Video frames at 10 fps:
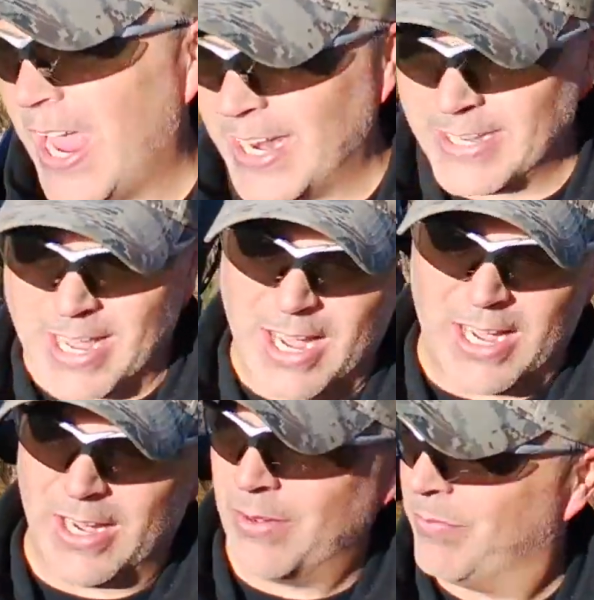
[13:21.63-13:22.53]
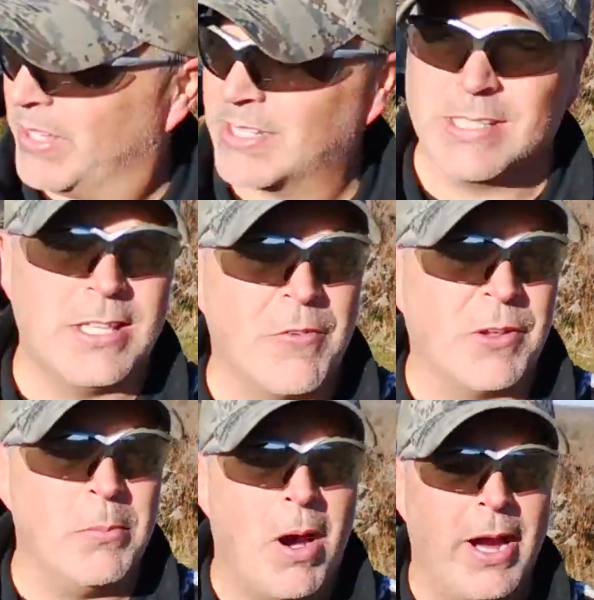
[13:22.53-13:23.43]
And this is
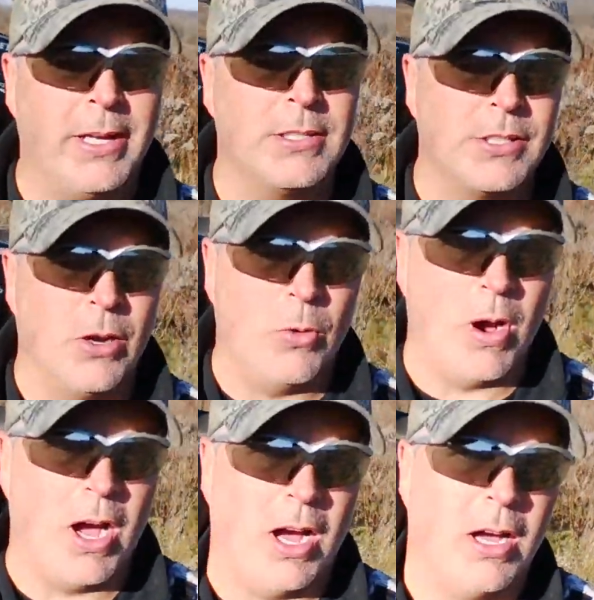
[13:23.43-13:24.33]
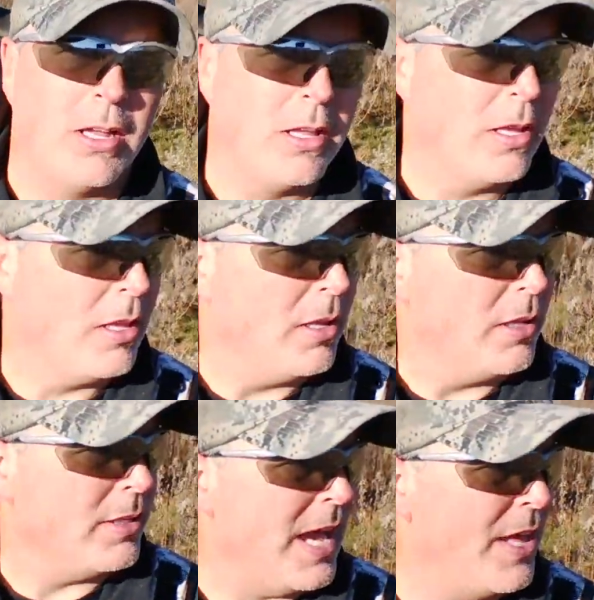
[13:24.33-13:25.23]
definitely mine. So
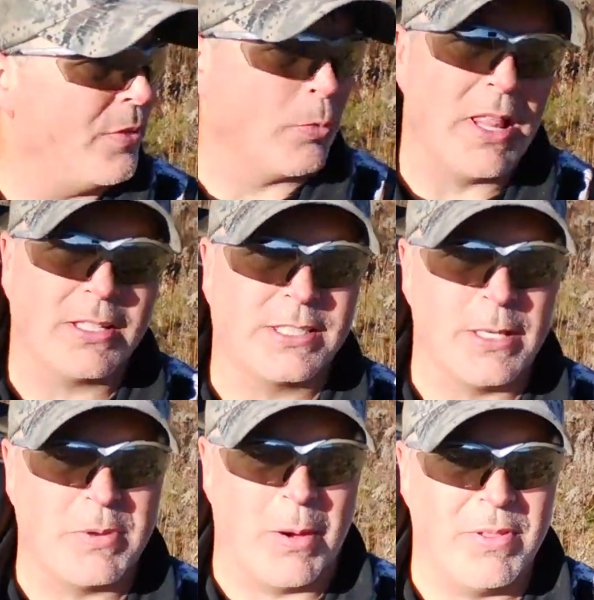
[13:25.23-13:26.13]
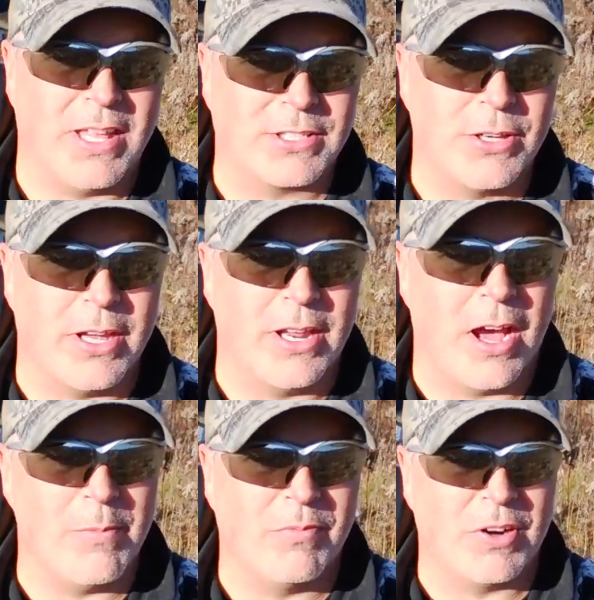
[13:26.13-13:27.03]
yeah, the relics keep coming. That's good.
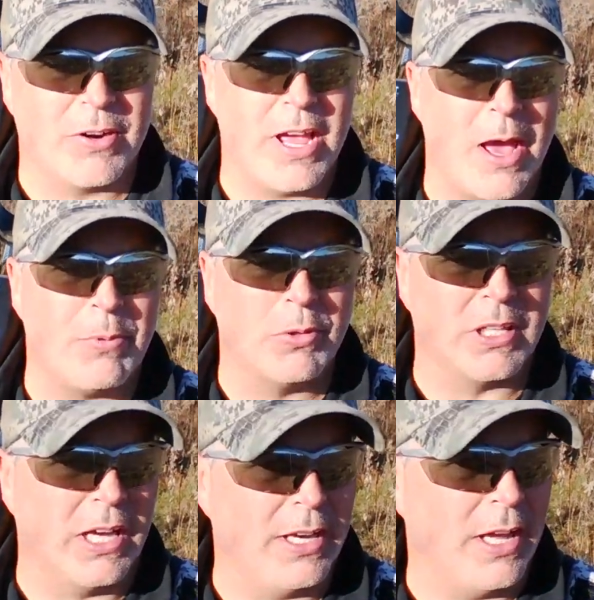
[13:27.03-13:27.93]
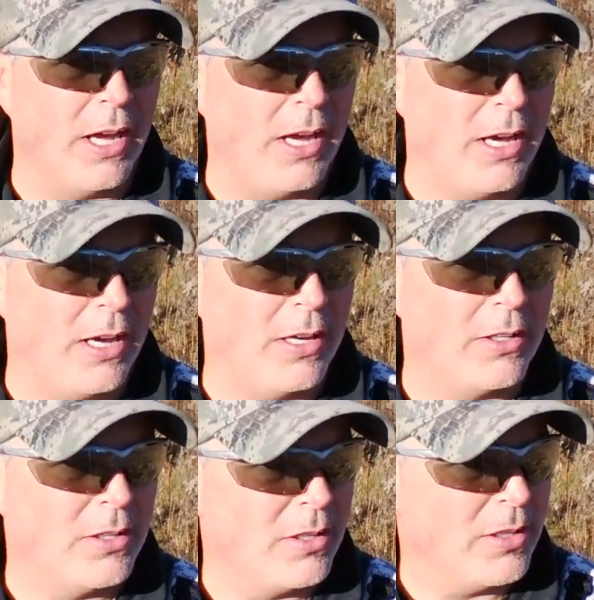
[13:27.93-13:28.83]
I'm very happy with that.
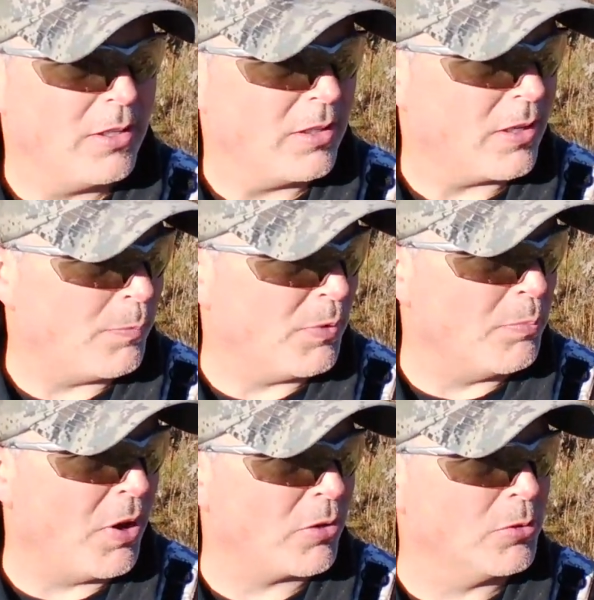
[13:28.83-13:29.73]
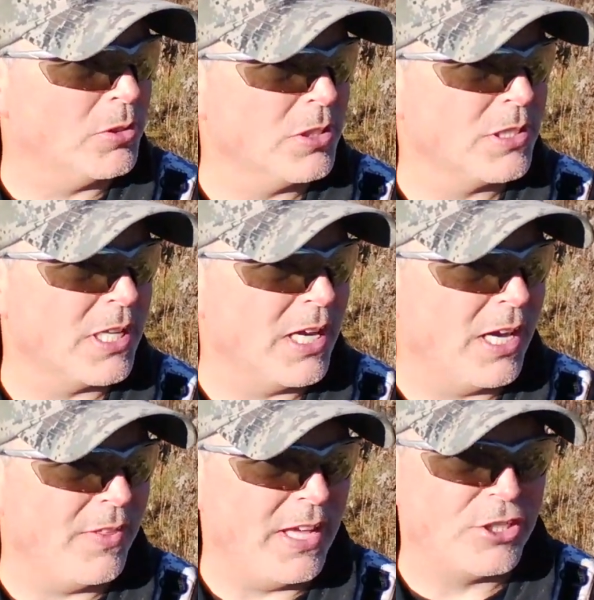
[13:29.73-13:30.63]
A couple of buckles.
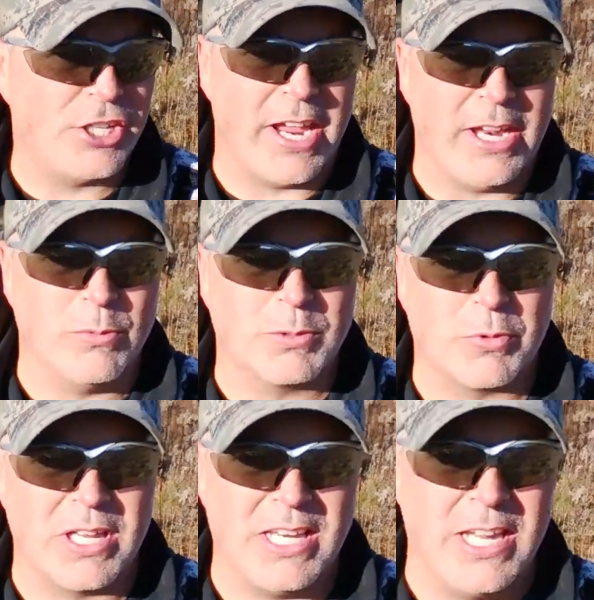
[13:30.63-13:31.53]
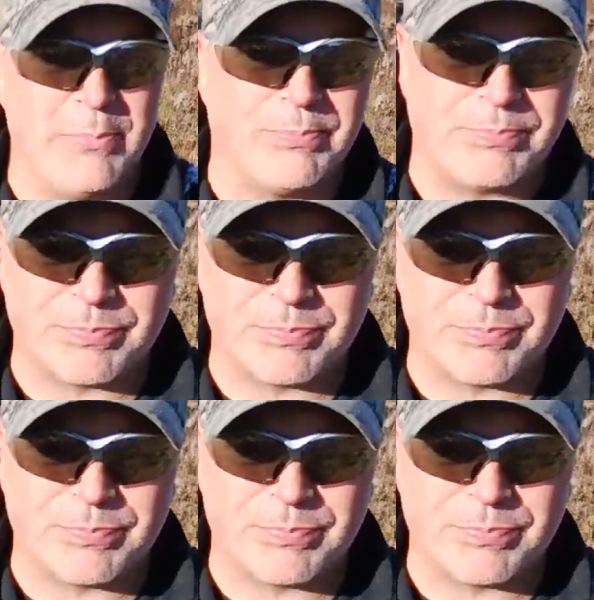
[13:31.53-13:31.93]
That chain was pretty neat.